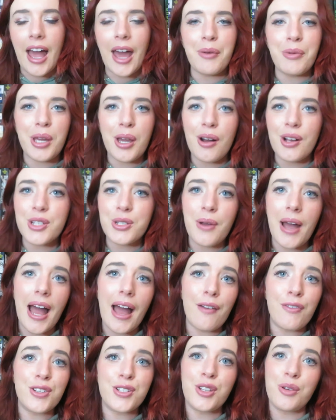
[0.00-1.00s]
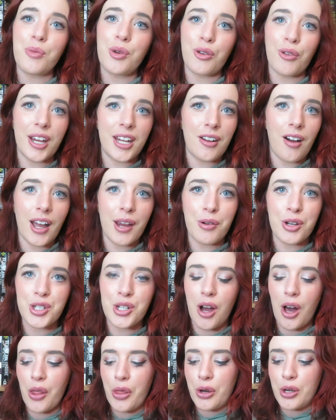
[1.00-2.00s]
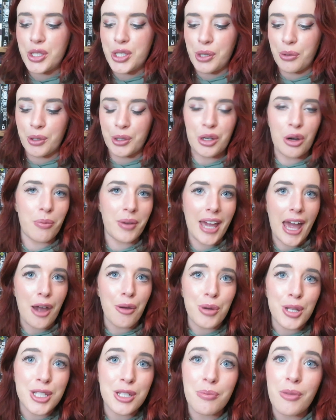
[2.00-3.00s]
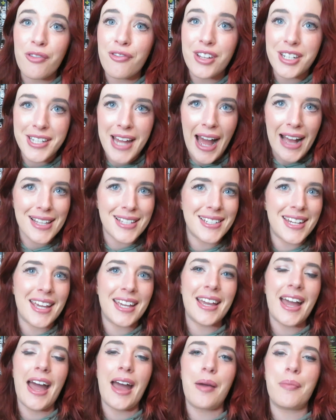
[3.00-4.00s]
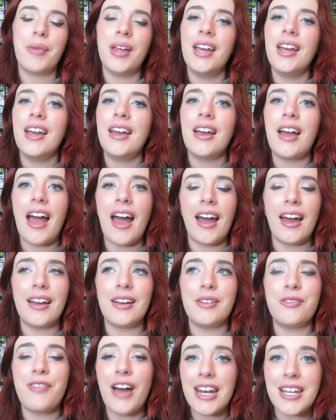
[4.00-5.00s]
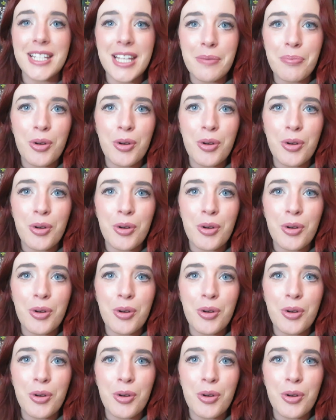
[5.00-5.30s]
And we also have some great Irish authors who are coming out with some fantastic fantasy